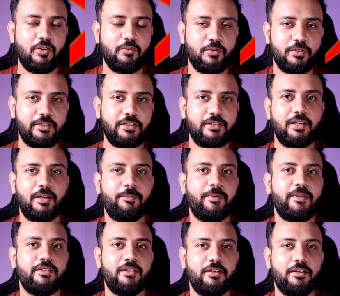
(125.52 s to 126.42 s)
how would they
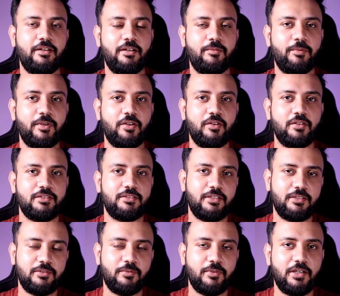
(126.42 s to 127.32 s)
represent it? Because
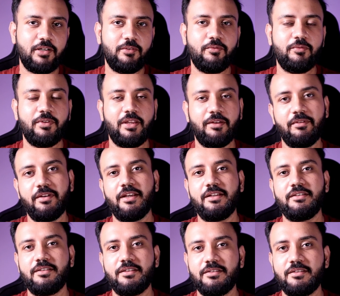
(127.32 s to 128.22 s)
this word never
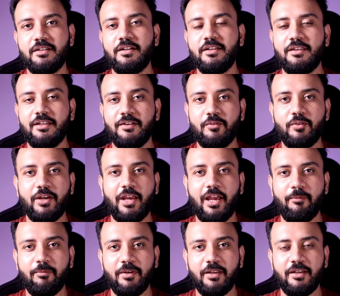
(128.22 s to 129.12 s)
existed in the
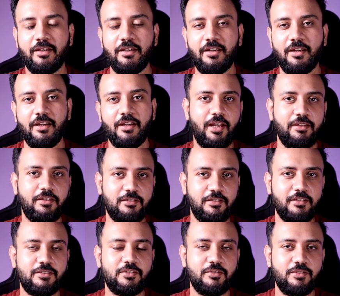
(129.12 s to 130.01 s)
vocabulary. And this
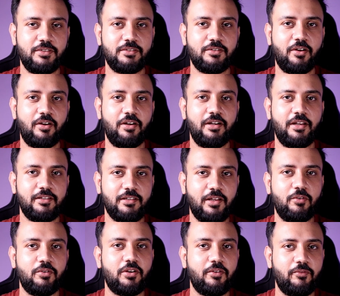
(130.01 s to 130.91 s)
issue is called as
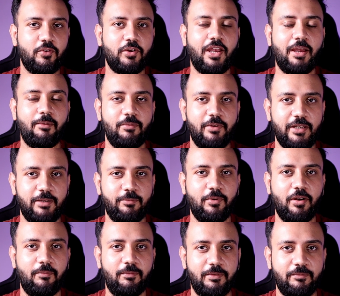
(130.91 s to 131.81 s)
out of vocabulary
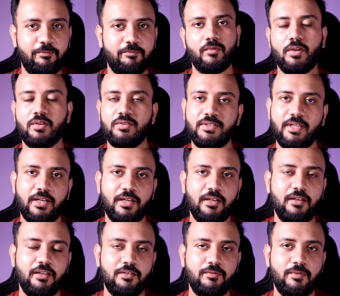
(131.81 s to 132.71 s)
problem. Now,
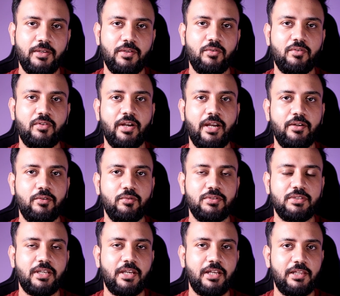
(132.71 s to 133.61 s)
second is when you try to
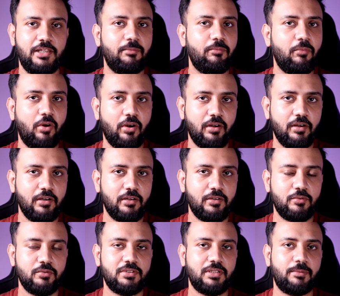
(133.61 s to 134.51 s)
scale the model
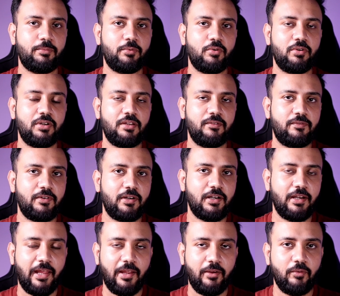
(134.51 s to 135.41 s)
to support
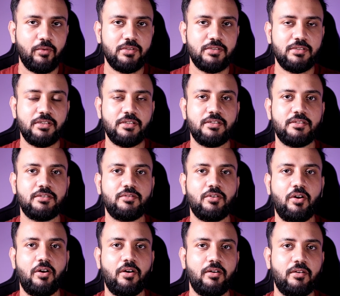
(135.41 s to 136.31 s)
different languages
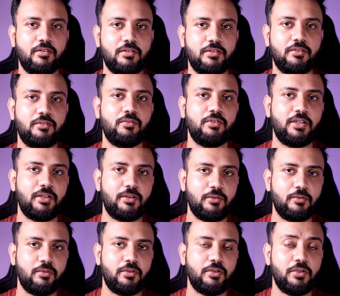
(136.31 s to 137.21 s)
or,
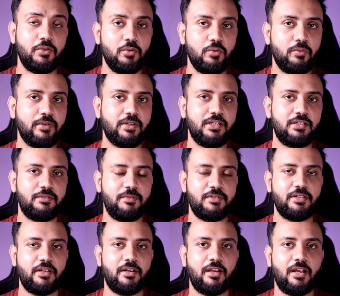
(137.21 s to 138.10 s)
include new words
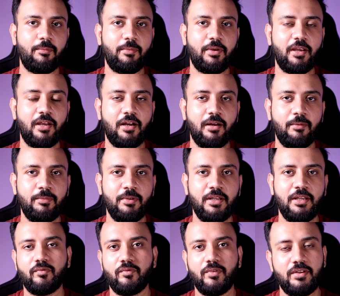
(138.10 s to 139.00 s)
which are coming up,
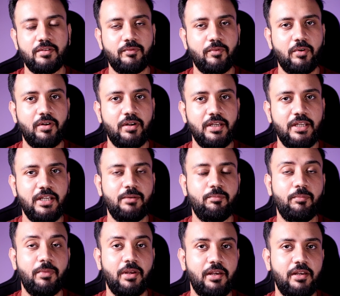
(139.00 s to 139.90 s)
this would
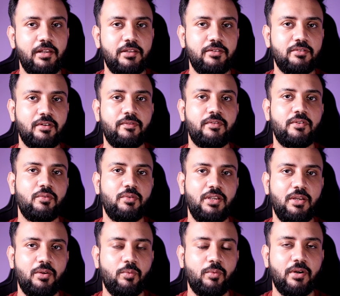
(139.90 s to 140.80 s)
need millions of
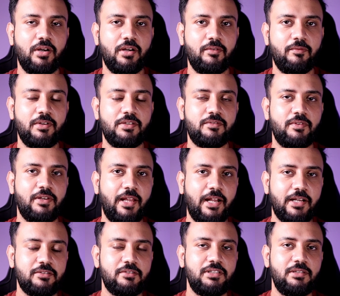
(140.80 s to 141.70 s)
unique words, which will
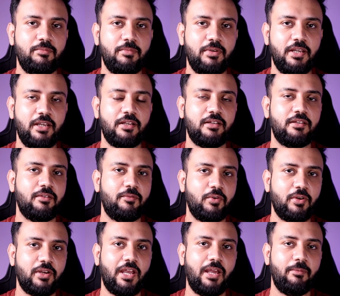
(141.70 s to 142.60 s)
actually make the
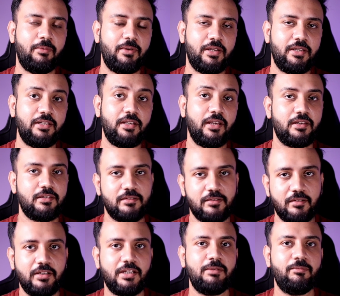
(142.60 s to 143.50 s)
vocabulary
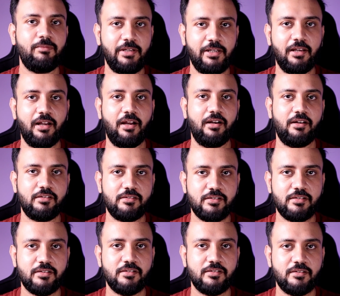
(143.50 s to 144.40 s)
extremely
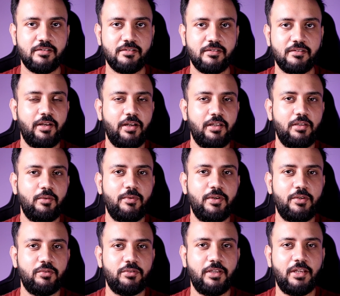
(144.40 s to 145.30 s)
large. Another
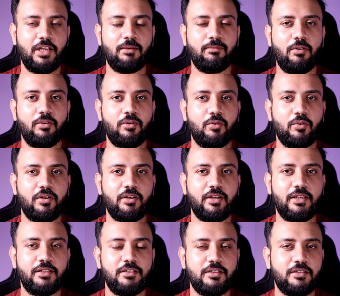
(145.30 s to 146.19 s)
way to think about
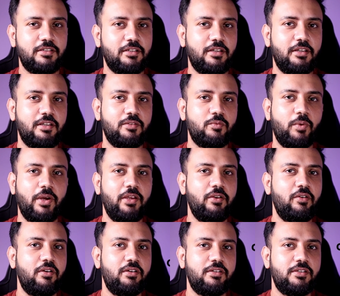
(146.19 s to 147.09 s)
tokenization is, why
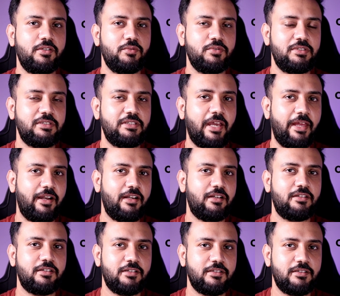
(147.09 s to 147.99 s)
not use
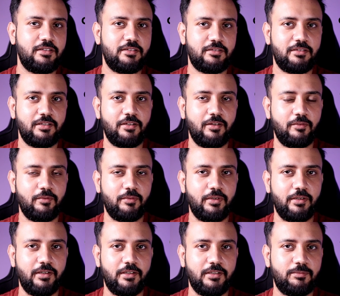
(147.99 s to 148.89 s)
characters instead of
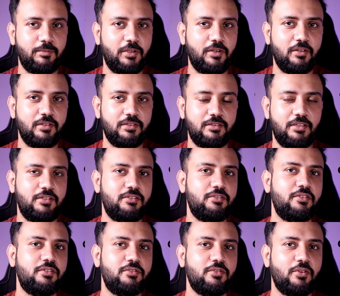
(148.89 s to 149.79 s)
words, because this
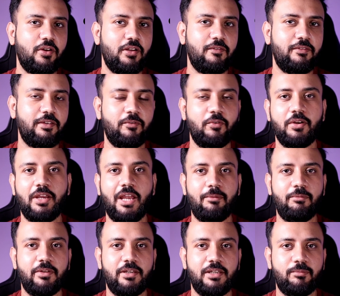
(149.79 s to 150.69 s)
should solve the
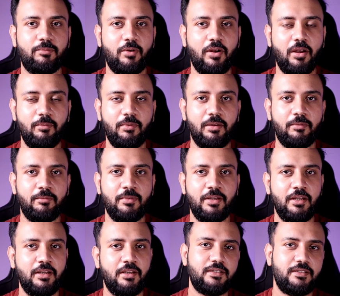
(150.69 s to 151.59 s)
vocabulary problem
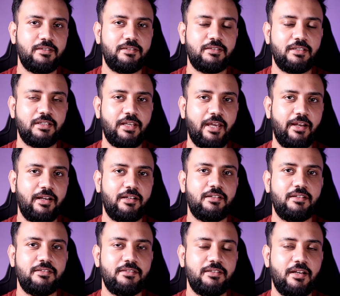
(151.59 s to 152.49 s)
since the
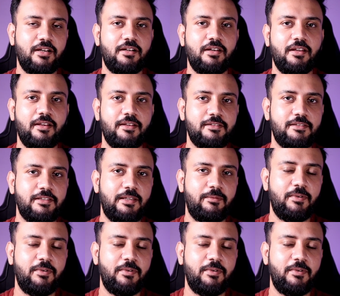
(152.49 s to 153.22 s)
character set is